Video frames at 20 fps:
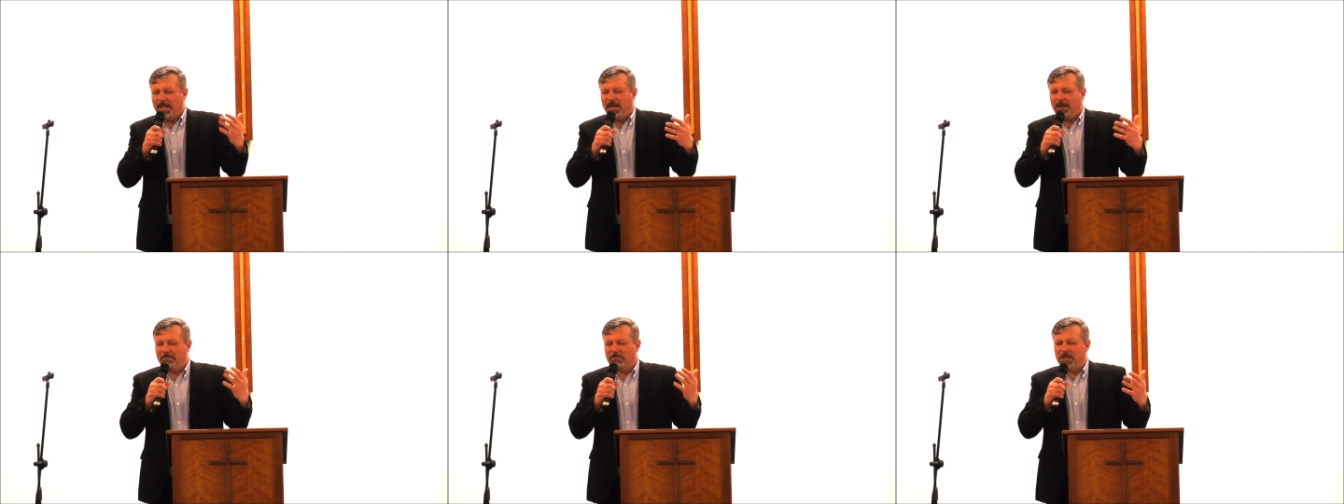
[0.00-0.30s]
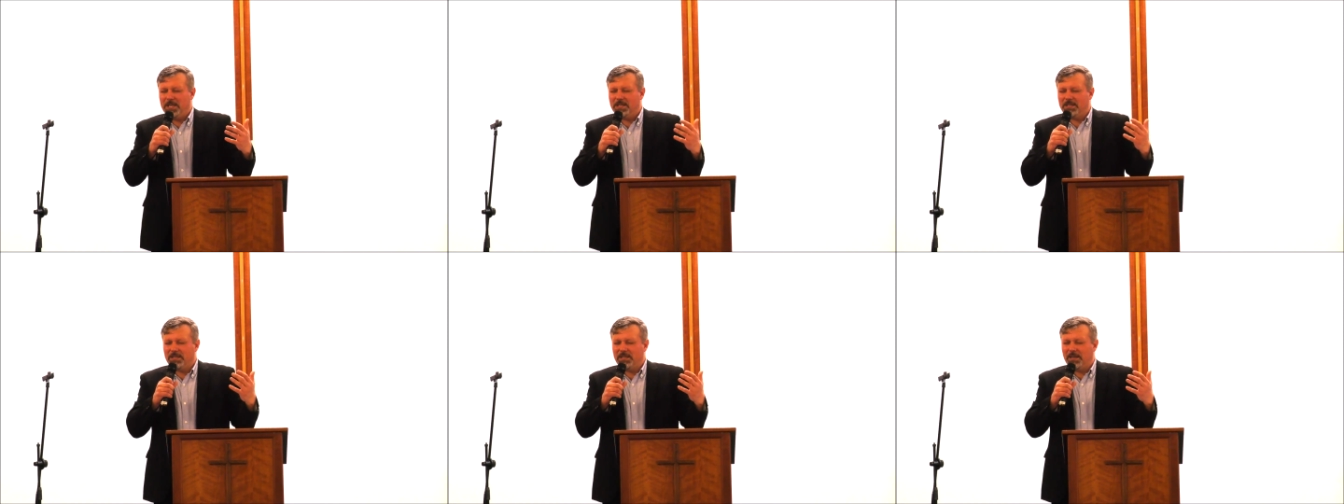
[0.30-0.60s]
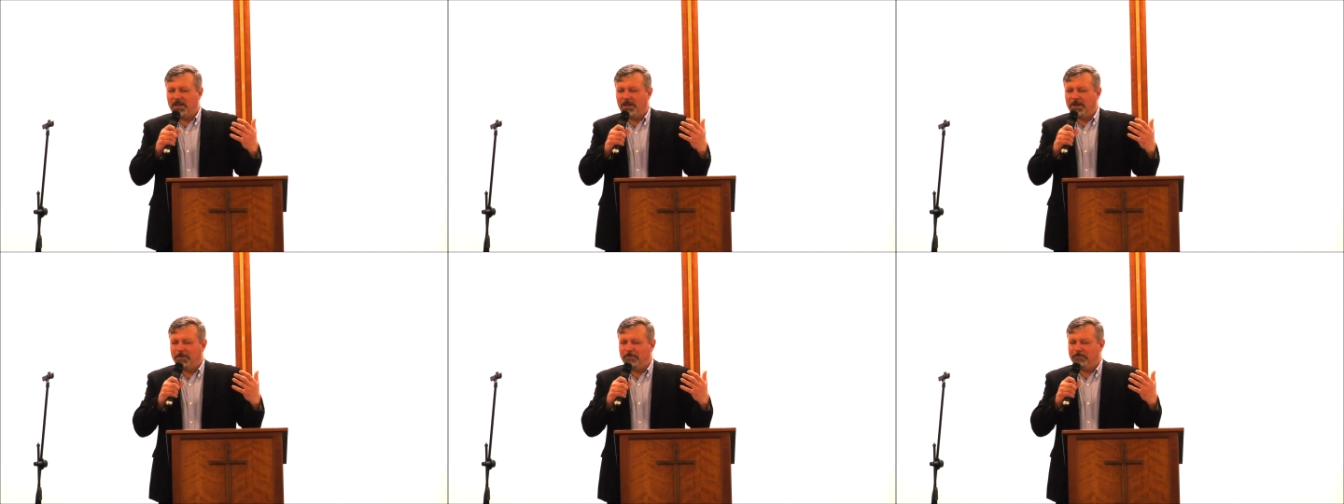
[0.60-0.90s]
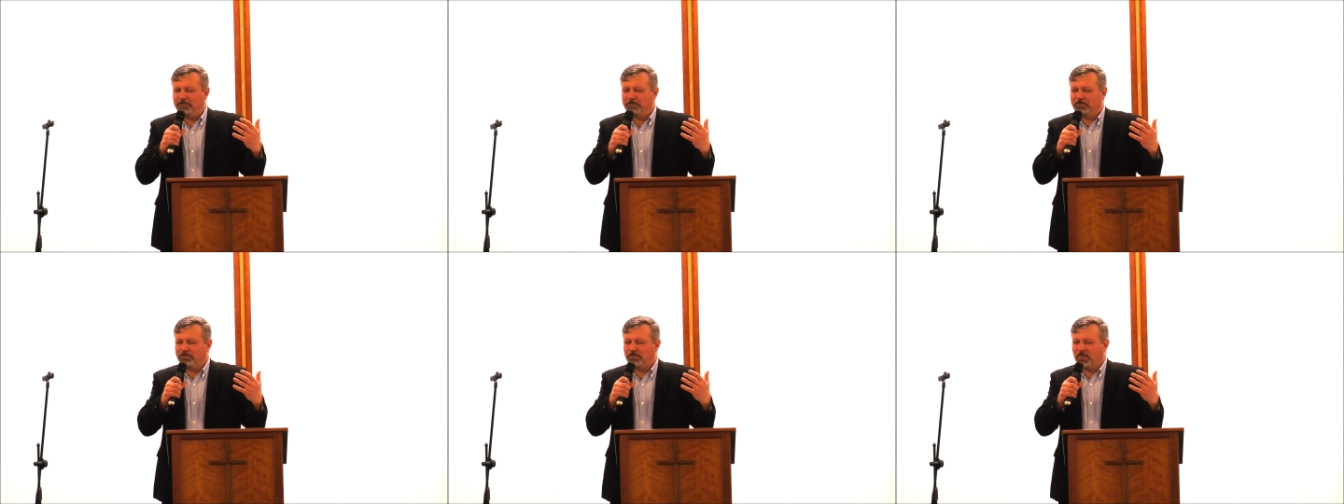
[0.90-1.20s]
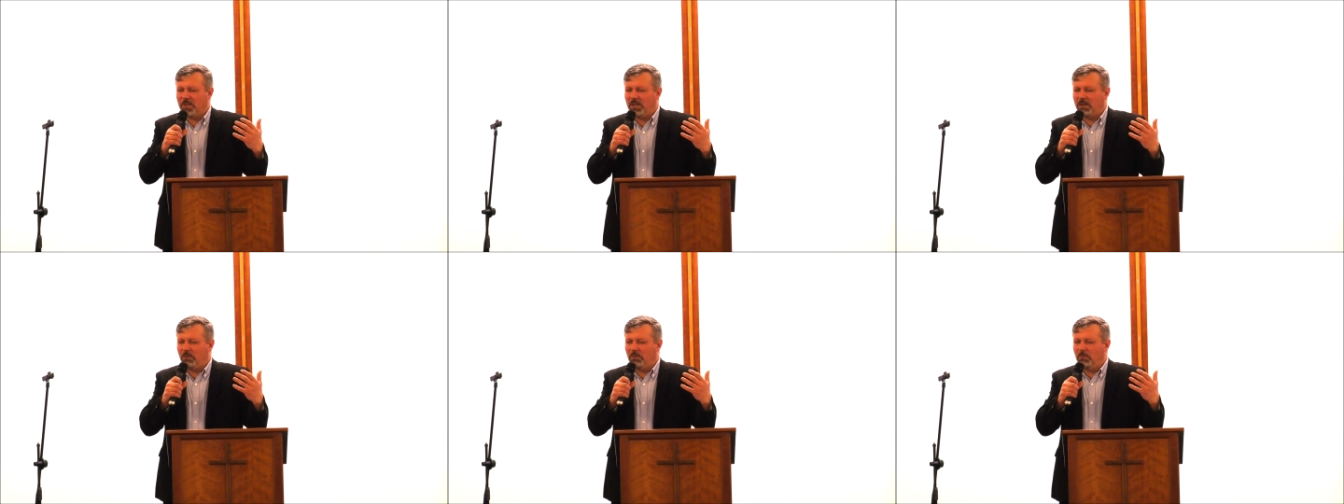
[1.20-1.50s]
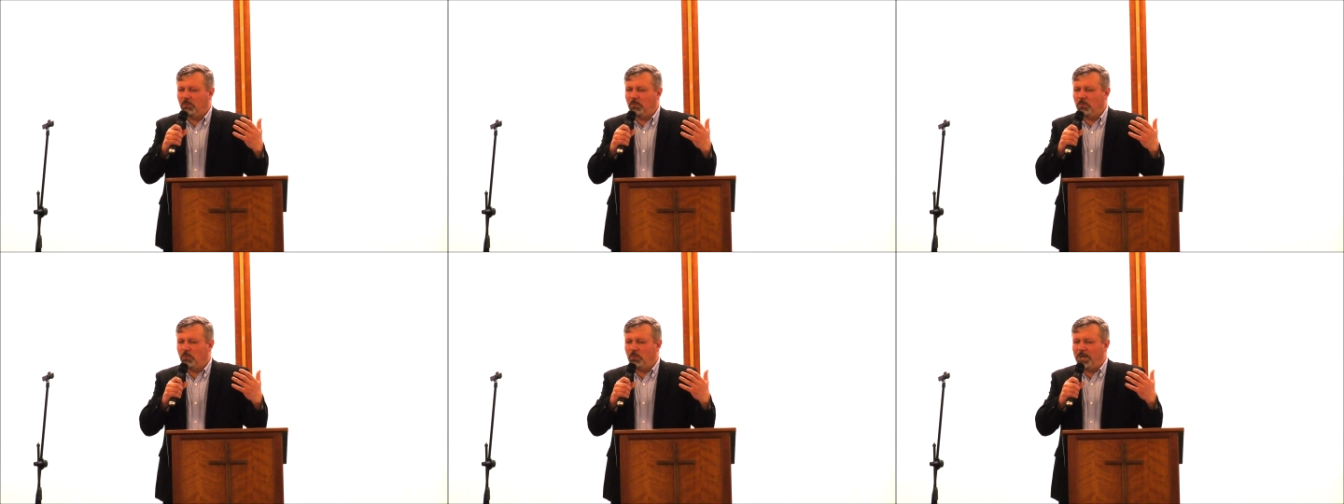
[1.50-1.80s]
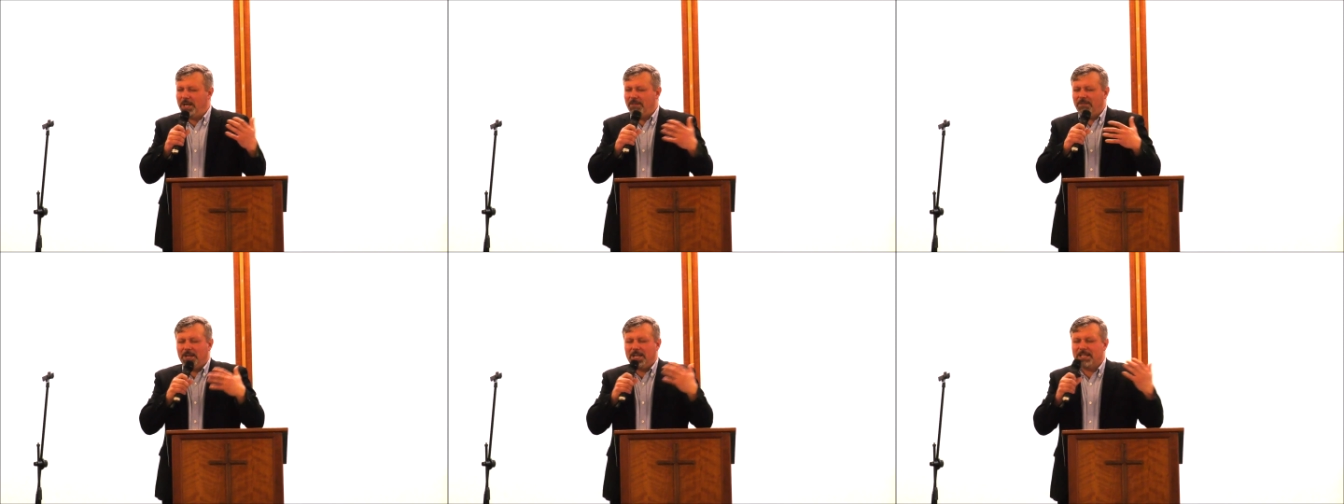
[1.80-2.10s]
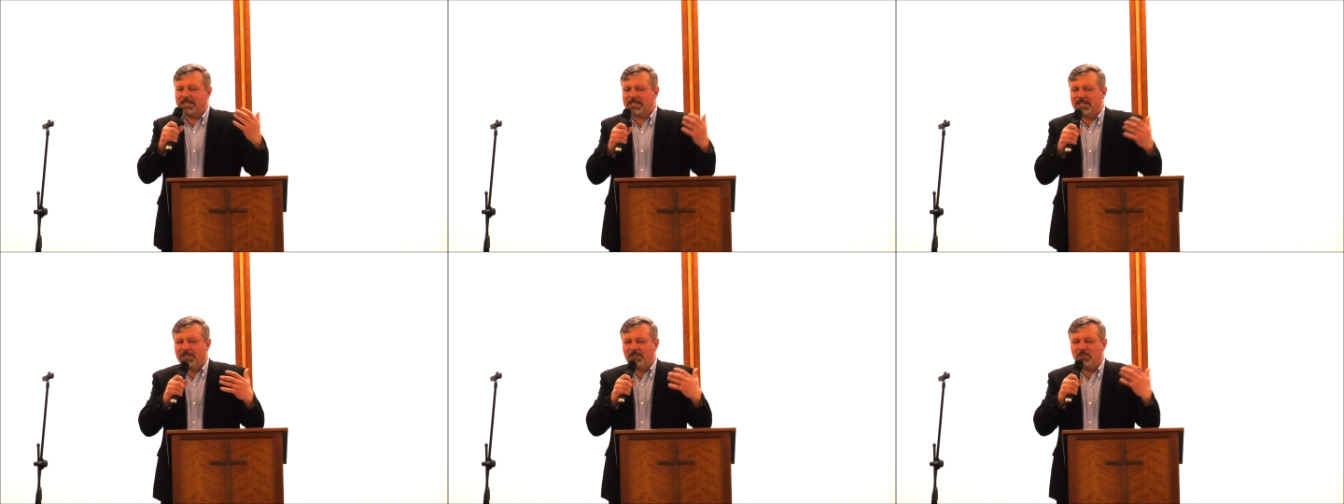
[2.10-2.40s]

a bit um, whatever is